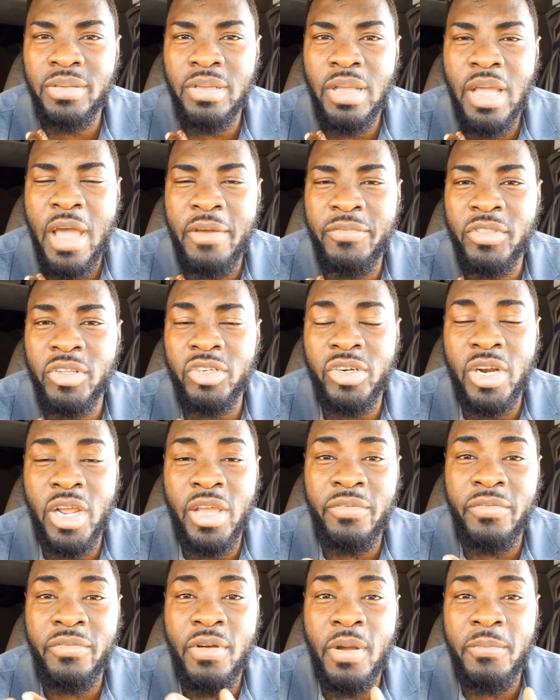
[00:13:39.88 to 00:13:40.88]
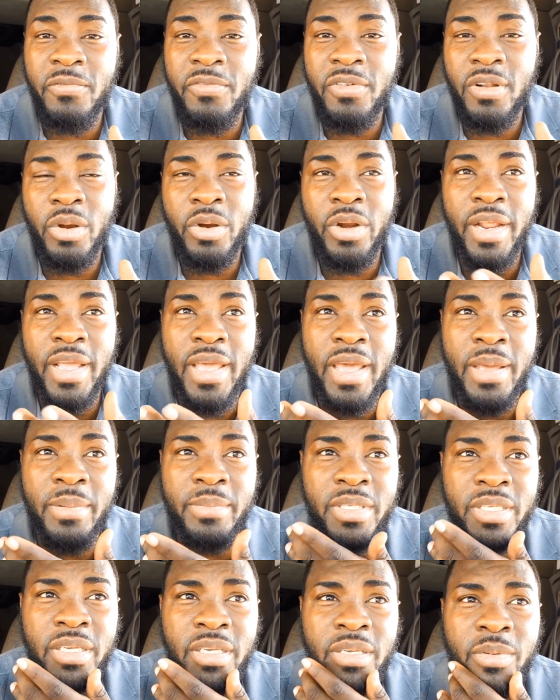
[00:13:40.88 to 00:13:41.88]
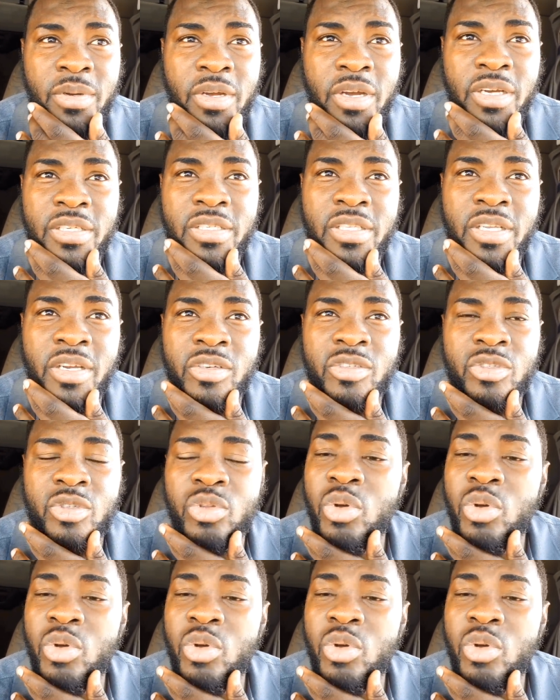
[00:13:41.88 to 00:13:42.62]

i have to drive from florida empty because there's